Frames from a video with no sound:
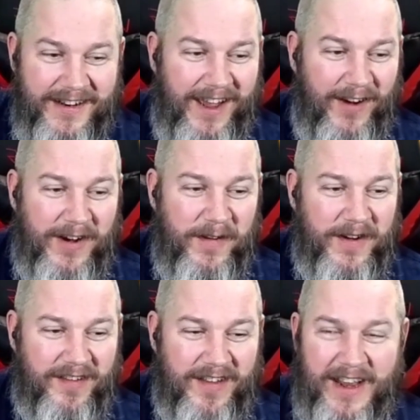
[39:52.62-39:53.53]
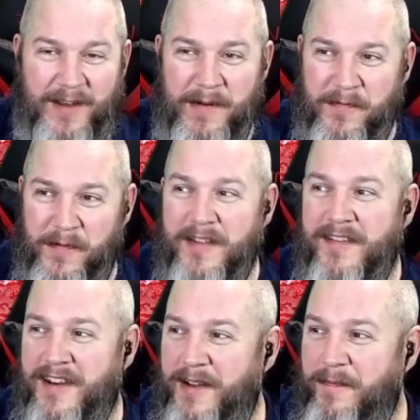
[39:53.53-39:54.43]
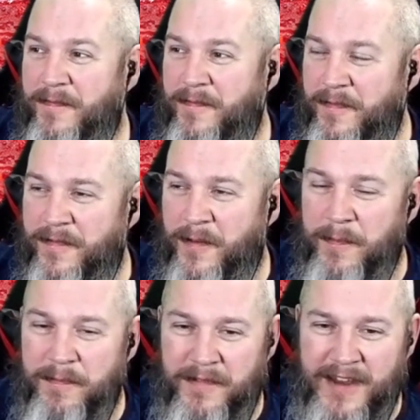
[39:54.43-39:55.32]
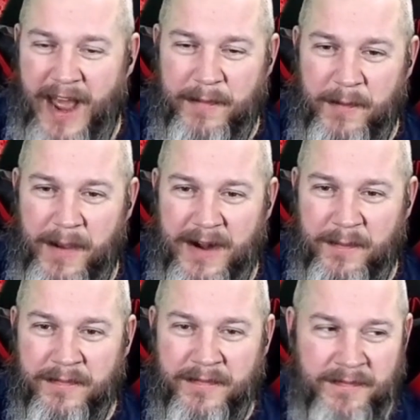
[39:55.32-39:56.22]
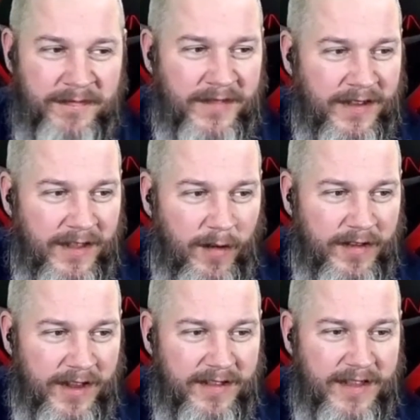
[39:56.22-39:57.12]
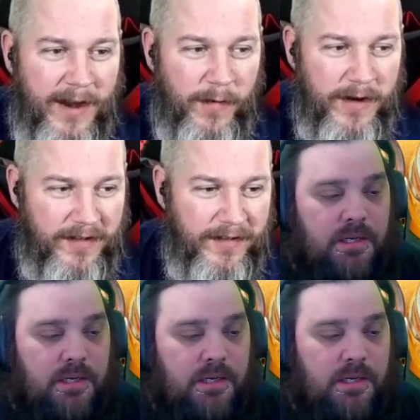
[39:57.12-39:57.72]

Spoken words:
I don't care what it looks like. It could be rusted up from top to bottom, as long as the inside works.